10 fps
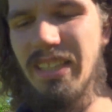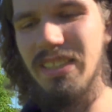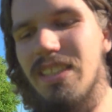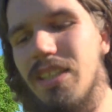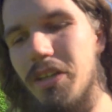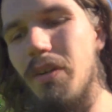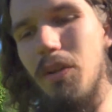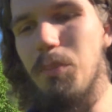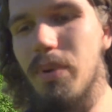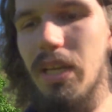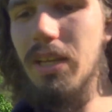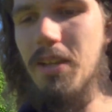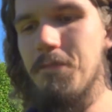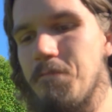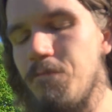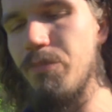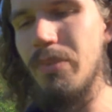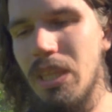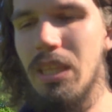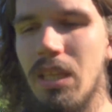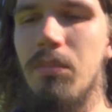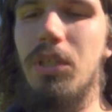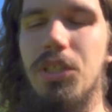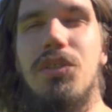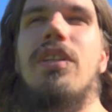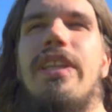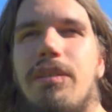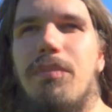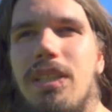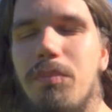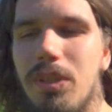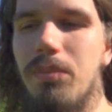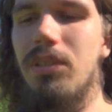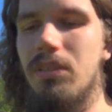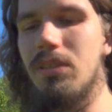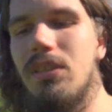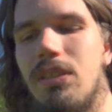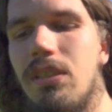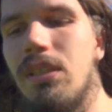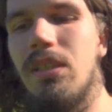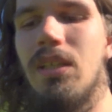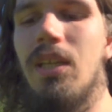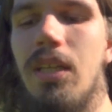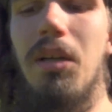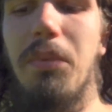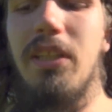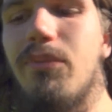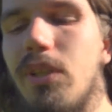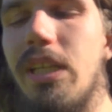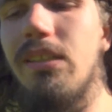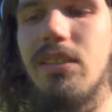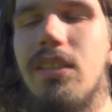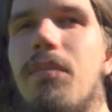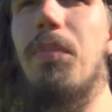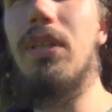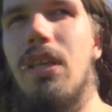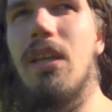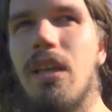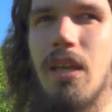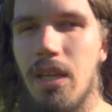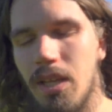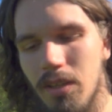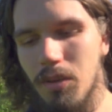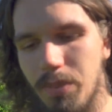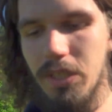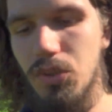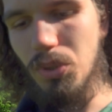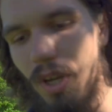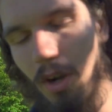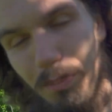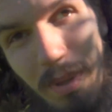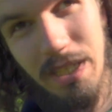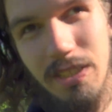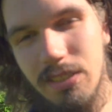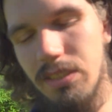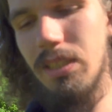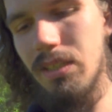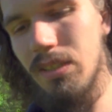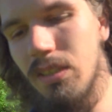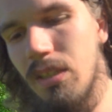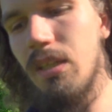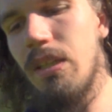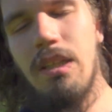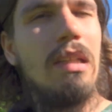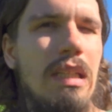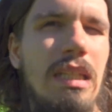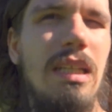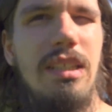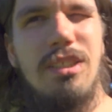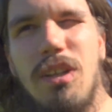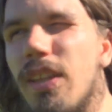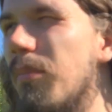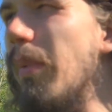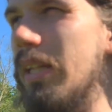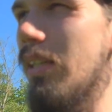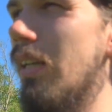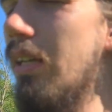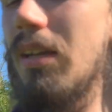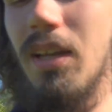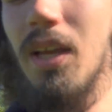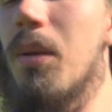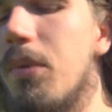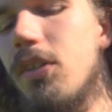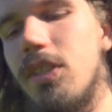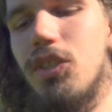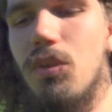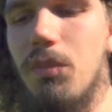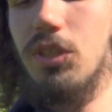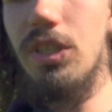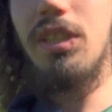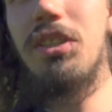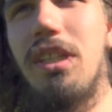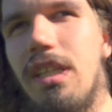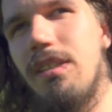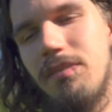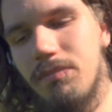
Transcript: The city are quite big, but there's not that many people. There are many for a Danish city, but compared to how big it is, it's not that many, because there's so much nature here.